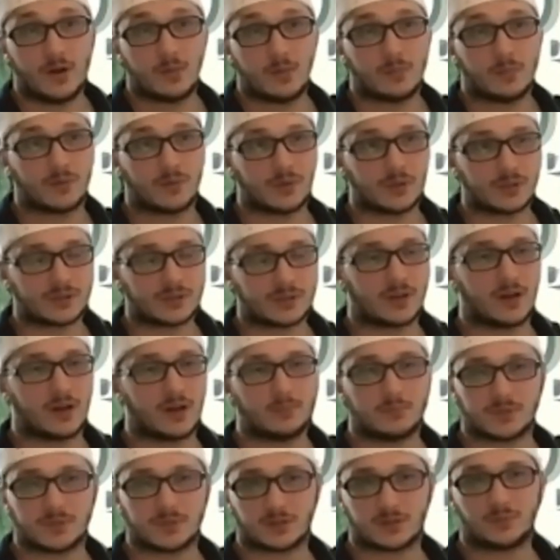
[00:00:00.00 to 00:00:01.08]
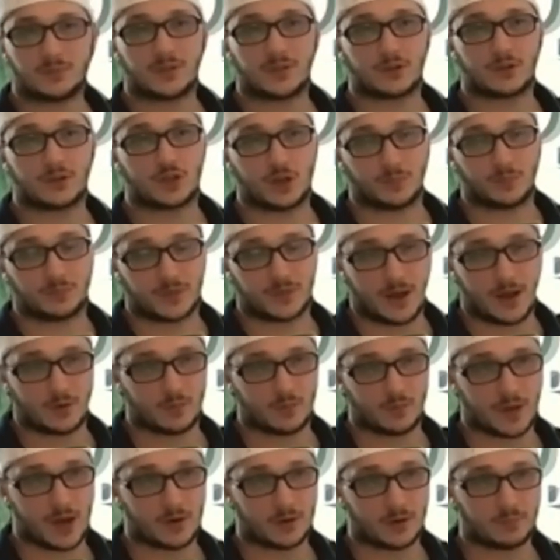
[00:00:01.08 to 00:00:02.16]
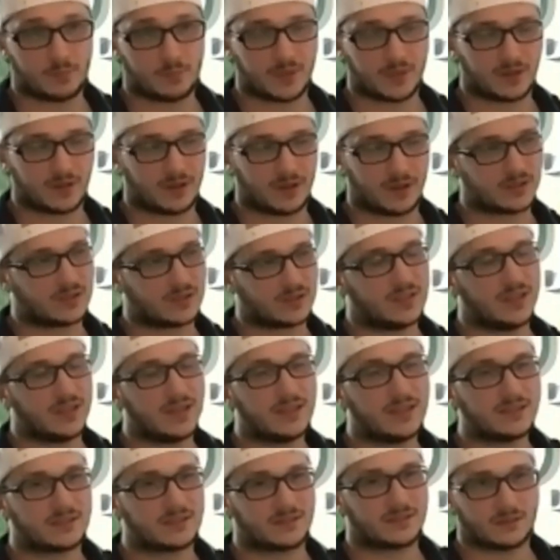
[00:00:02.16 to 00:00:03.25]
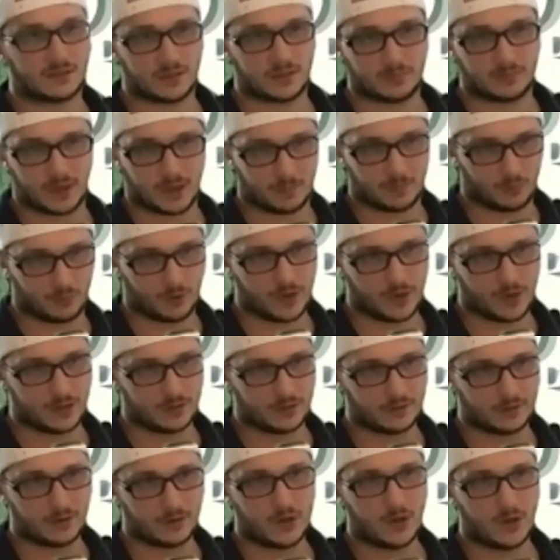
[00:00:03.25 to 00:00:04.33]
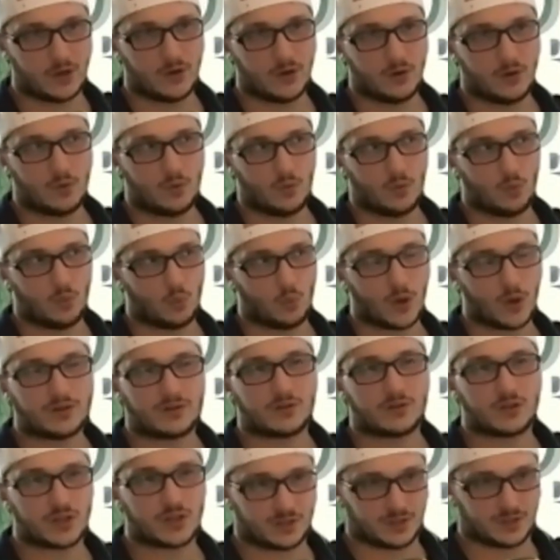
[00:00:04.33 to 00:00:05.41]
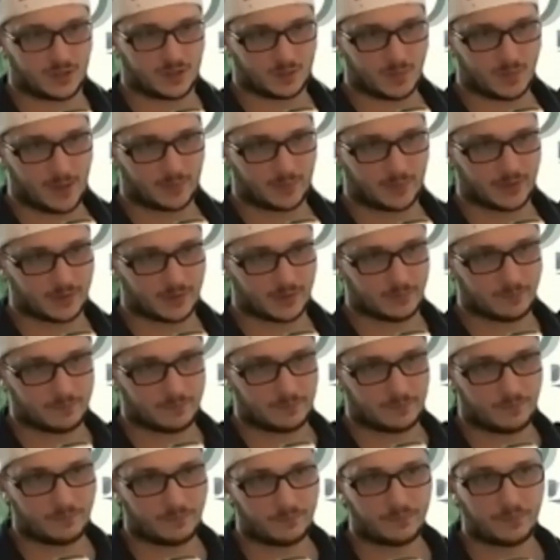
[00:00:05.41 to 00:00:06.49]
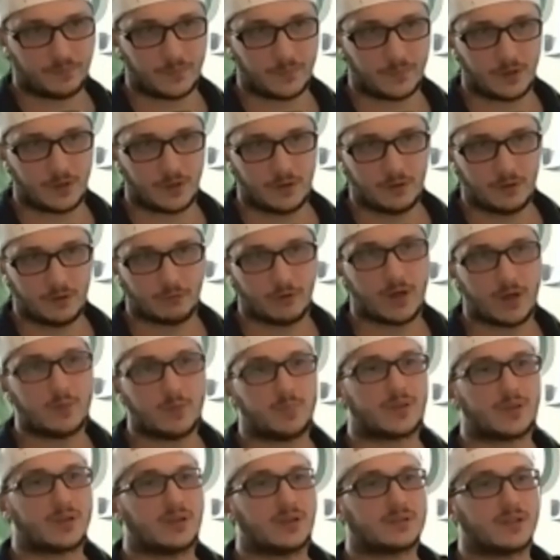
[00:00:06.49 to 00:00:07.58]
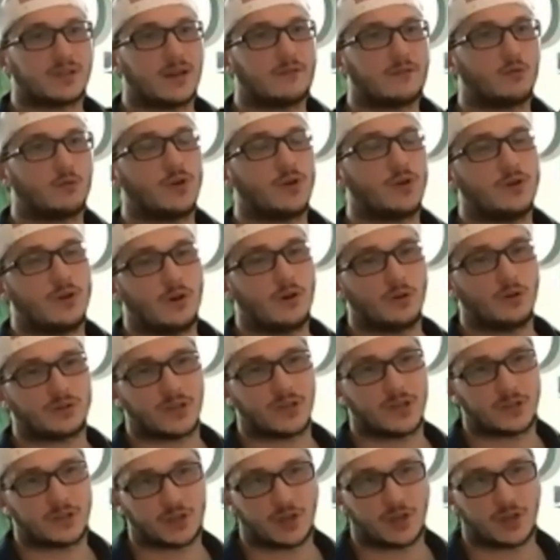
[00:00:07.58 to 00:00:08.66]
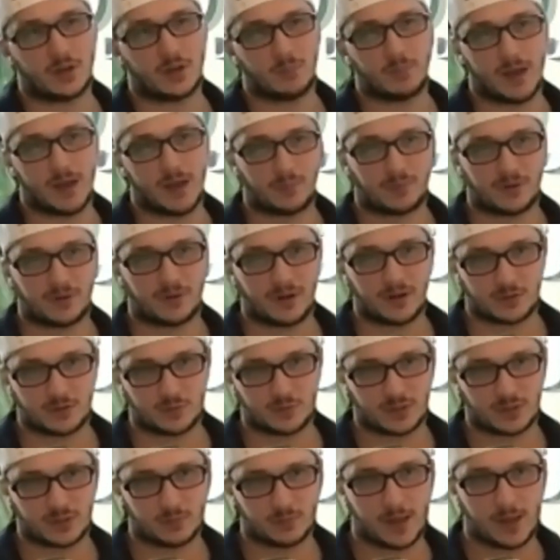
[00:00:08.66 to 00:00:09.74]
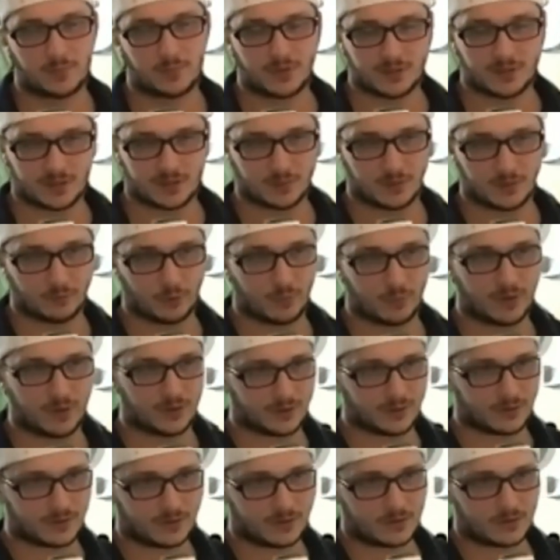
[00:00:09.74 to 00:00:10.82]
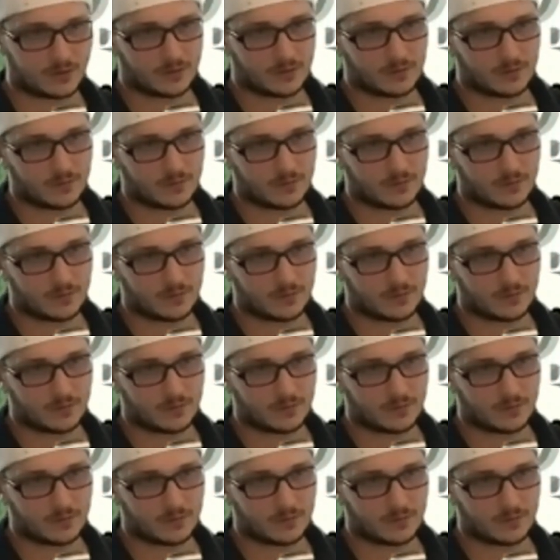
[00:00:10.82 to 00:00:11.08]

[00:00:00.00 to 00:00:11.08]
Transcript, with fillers: But this time something jumped out about it because instantly my brain went to Jesus's baptism, right? Because everyone knows that John baptized with the baptism of repentance.